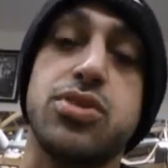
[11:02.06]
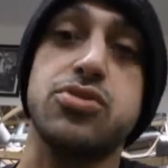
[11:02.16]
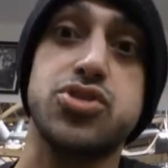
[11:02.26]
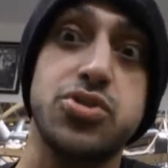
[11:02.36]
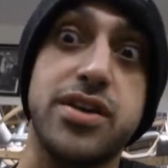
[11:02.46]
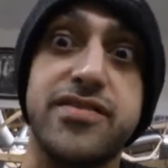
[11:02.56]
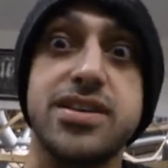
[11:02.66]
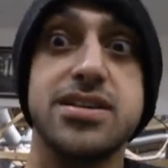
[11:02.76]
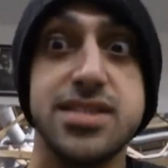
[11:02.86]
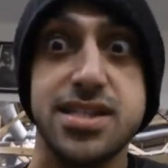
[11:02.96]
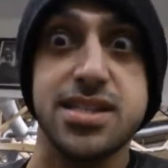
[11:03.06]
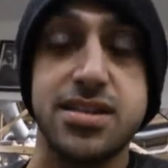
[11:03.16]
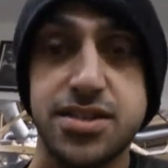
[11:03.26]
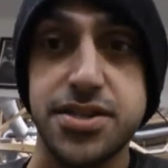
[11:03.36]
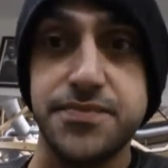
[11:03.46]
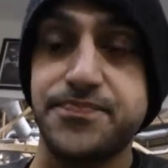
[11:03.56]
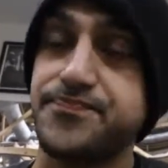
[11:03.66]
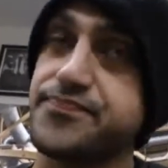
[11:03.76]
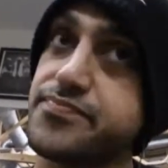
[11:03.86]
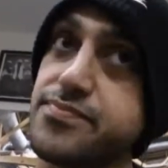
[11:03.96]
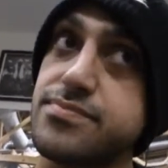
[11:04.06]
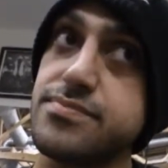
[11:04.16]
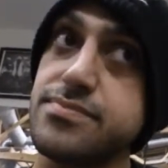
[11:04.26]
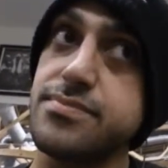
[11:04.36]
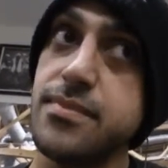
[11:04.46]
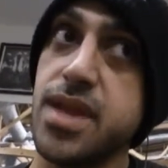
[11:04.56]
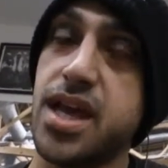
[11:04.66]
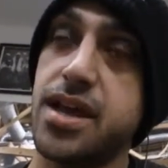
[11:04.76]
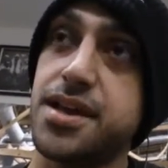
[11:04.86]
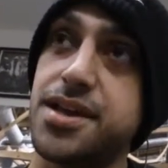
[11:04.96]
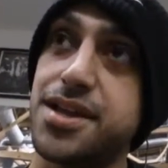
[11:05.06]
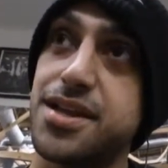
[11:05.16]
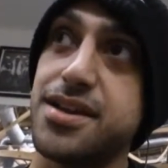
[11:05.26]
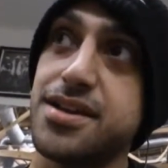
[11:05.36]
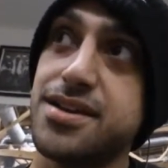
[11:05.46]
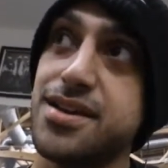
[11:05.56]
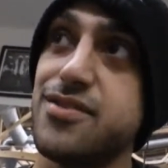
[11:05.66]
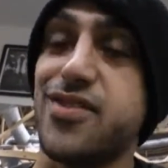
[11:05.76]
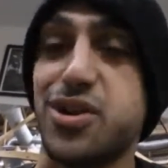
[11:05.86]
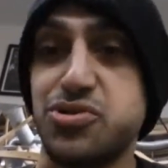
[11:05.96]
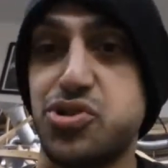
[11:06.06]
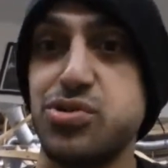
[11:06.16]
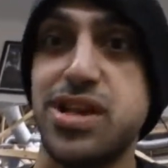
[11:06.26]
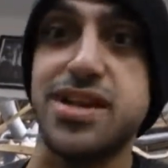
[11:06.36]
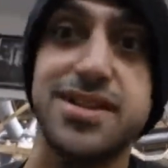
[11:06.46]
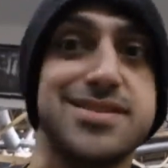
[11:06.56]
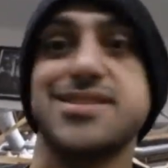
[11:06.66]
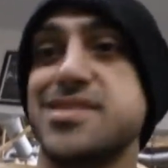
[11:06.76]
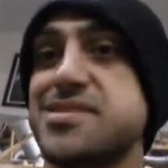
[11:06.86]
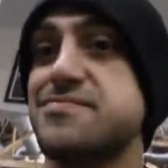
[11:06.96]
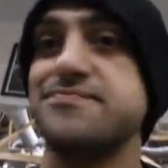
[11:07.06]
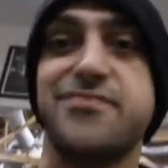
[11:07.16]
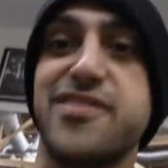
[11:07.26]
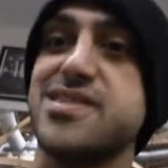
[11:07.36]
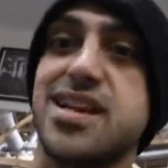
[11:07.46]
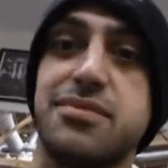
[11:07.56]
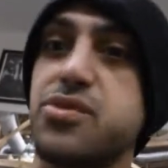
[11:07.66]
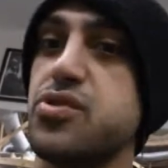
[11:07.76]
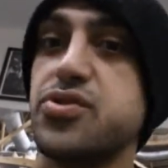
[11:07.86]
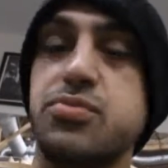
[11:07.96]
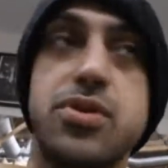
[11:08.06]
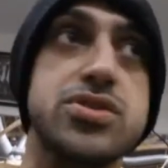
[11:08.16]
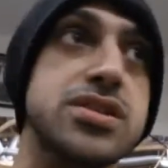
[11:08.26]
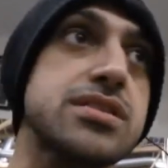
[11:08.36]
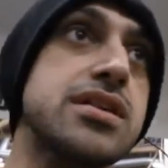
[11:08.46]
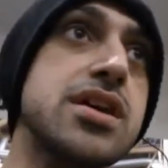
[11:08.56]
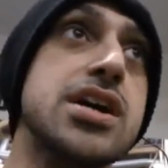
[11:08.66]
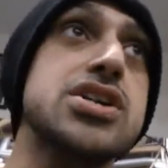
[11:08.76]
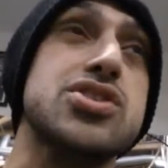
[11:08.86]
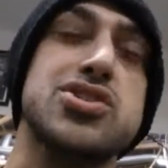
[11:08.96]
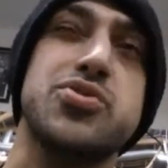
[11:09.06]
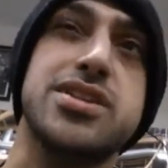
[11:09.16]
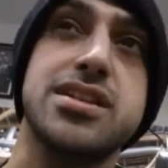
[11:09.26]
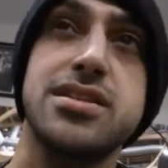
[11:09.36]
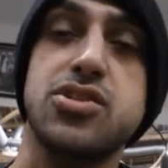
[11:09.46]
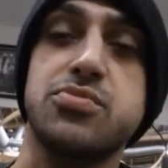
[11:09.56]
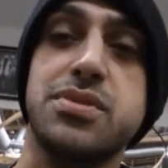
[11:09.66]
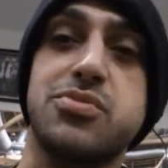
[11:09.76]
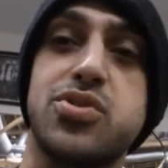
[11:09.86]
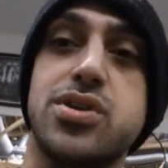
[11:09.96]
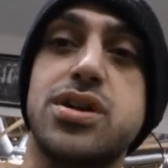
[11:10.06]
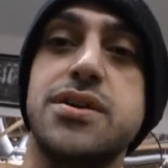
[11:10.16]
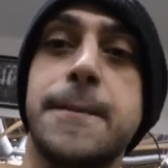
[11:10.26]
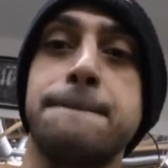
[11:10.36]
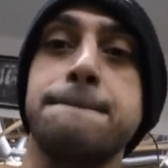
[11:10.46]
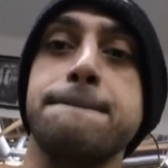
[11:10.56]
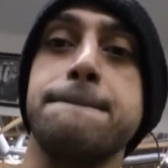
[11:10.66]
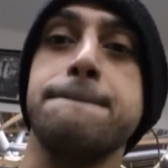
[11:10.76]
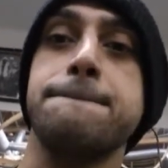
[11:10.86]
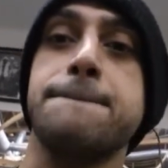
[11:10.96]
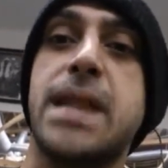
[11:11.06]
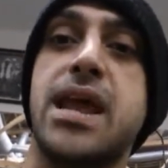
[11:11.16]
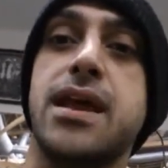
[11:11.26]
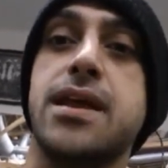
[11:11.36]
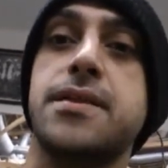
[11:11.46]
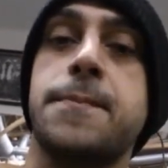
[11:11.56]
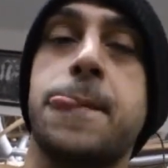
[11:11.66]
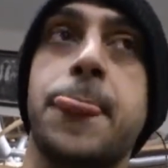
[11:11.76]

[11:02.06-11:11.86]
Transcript: don't want to go too heavy because that's going to hurt. And if I go too light, it just feels like I'm going through motion. So that's why I did a little bit more. And